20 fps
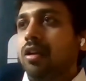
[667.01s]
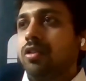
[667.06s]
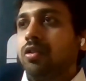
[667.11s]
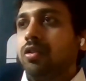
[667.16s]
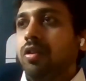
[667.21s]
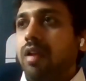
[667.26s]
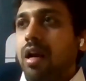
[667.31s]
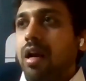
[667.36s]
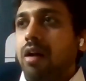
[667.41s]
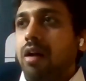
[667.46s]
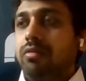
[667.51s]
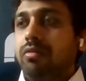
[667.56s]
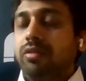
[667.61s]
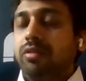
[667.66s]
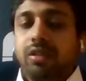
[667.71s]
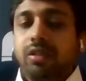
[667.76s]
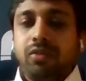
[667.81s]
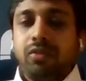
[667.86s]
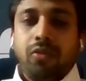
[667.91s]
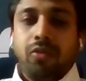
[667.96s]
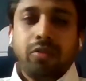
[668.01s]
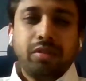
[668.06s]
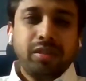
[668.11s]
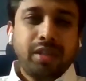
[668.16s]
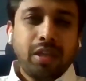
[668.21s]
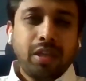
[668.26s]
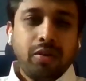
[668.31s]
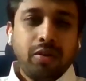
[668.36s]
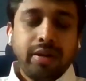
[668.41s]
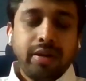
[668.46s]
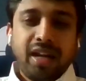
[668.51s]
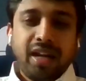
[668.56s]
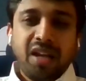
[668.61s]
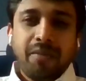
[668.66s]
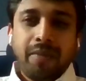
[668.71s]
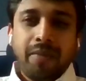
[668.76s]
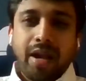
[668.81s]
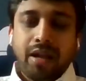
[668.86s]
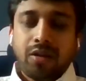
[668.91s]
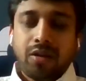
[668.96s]
So now, just focusing on
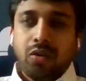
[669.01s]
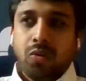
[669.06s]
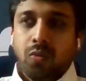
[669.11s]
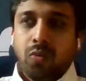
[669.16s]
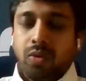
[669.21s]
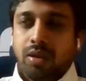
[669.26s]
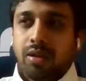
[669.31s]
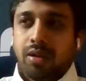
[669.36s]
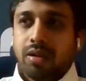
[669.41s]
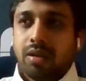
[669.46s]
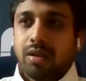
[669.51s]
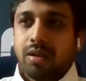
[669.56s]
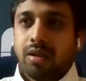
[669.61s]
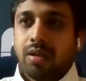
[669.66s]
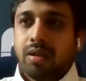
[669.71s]
getting back to work,